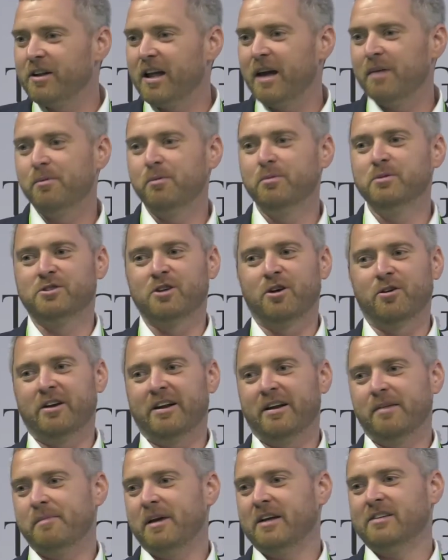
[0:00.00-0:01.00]
label was
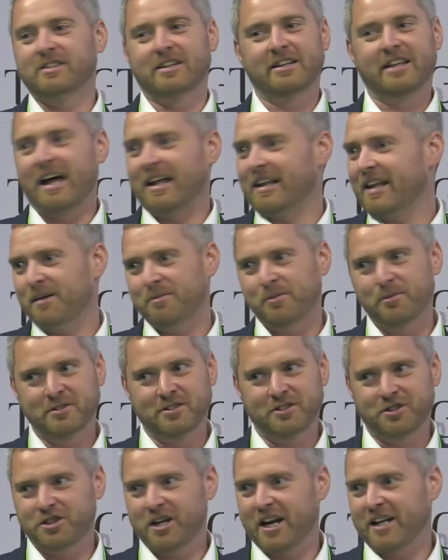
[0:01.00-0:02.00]
already amazing and that label
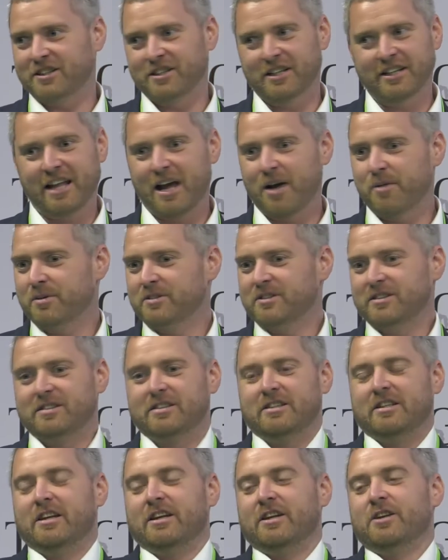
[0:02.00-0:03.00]
wasn't changing. That was,
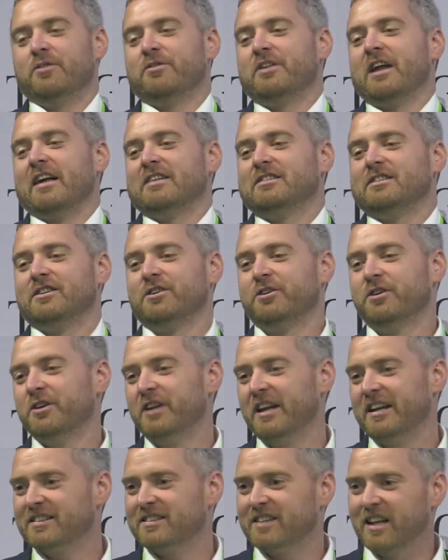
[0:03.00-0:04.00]
that's their
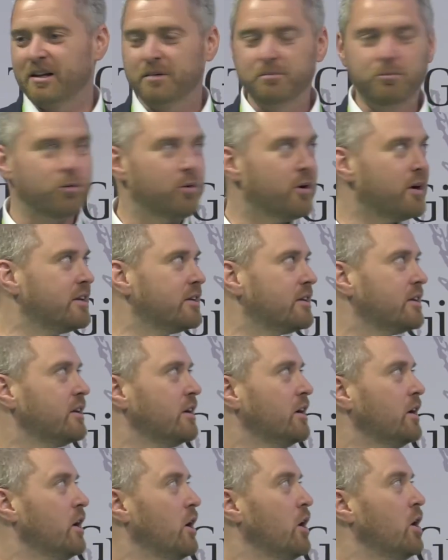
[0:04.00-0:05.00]
unique selling point.
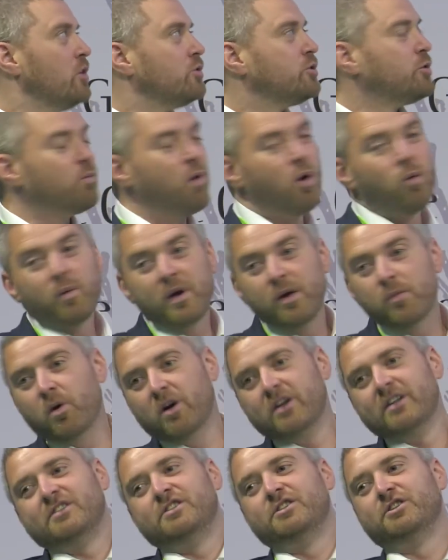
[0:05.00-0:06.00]
So what we
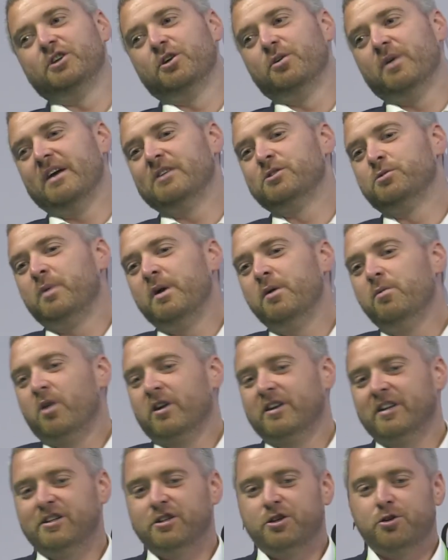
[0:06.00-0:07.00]
wanted to do is we
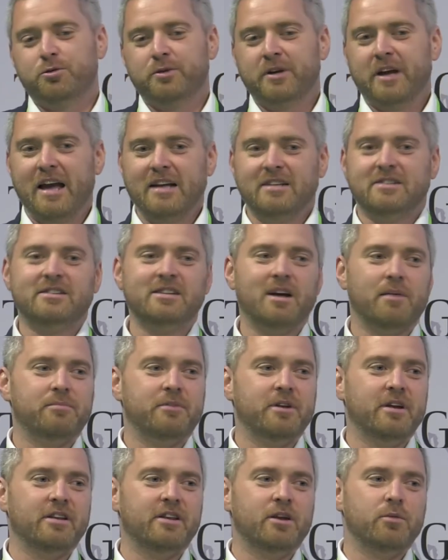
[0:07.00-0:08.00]
wanted to create
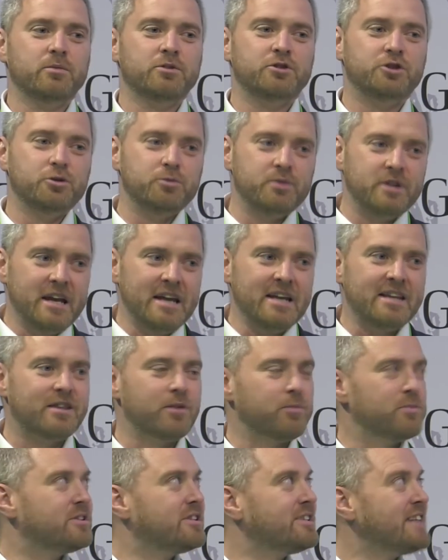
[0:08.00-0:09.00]
something that was unique,
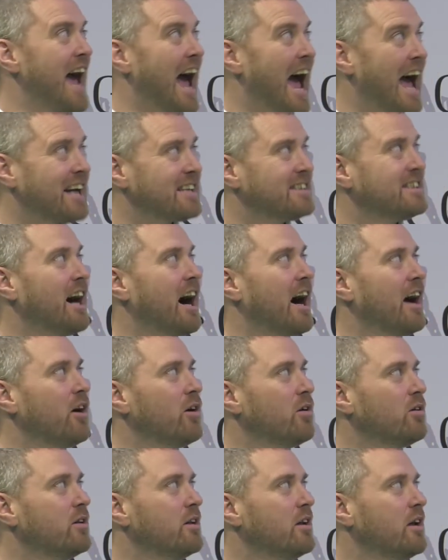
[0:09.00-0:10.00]
that was
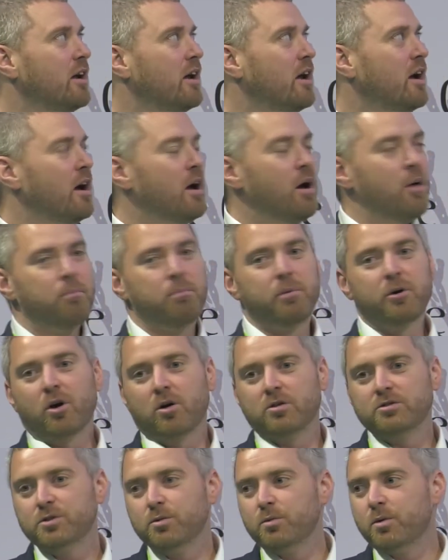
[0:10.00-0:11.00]
tactile, but
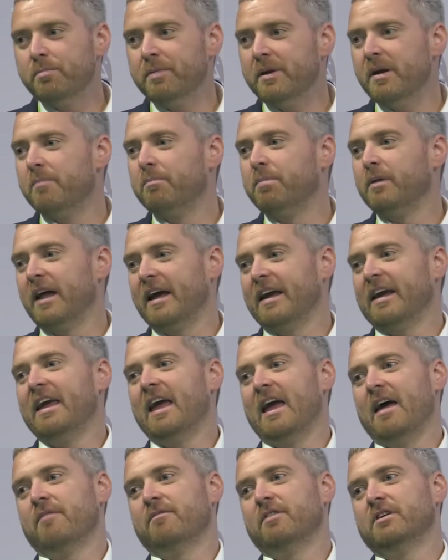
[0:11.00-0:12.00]
also would be a blank
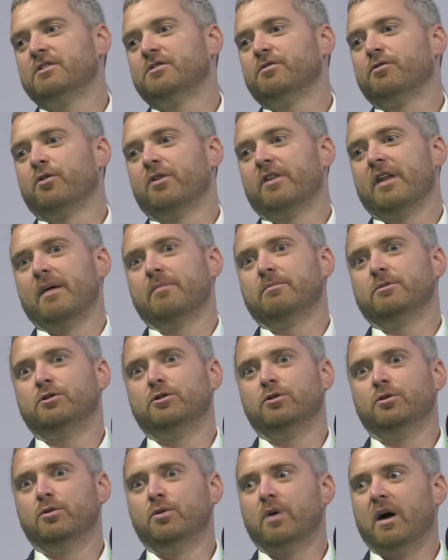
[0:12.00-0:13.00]
canvas for them
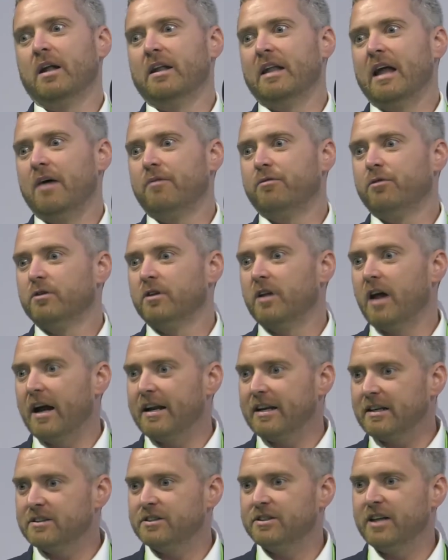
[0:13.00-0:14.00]
to allow for
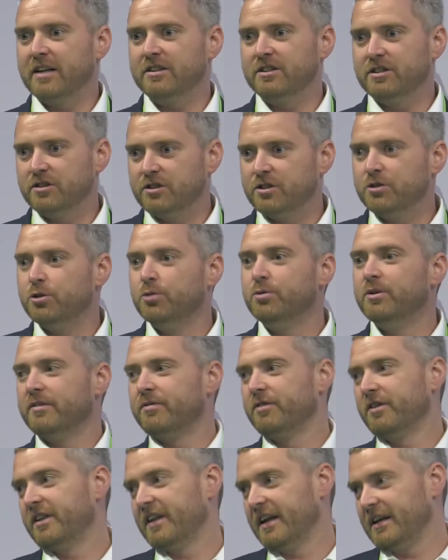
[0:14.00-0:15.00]
line extensions and do
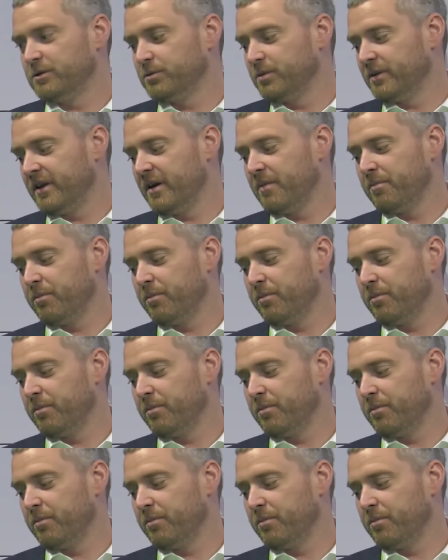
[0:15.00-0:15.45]
different things with their